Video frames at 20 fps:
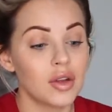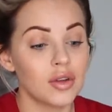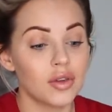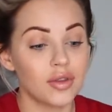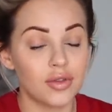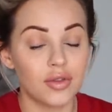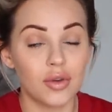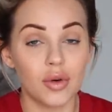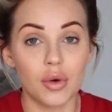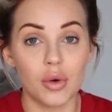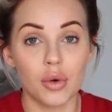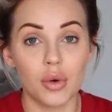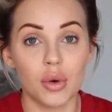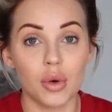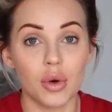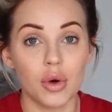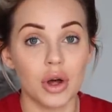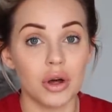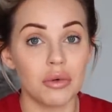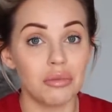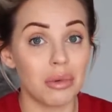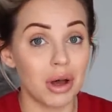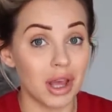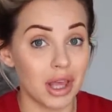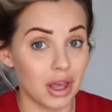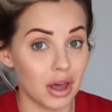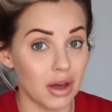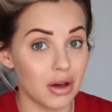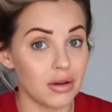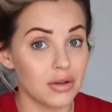for my
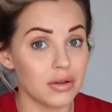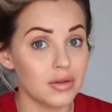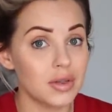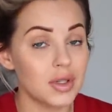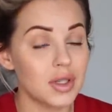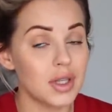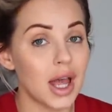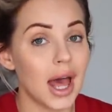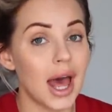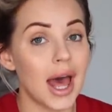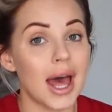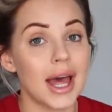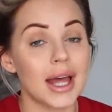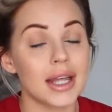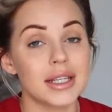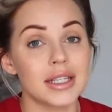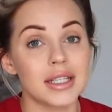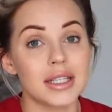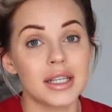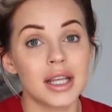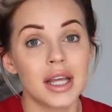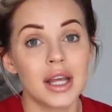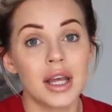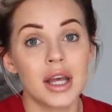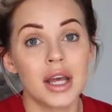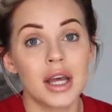girls, and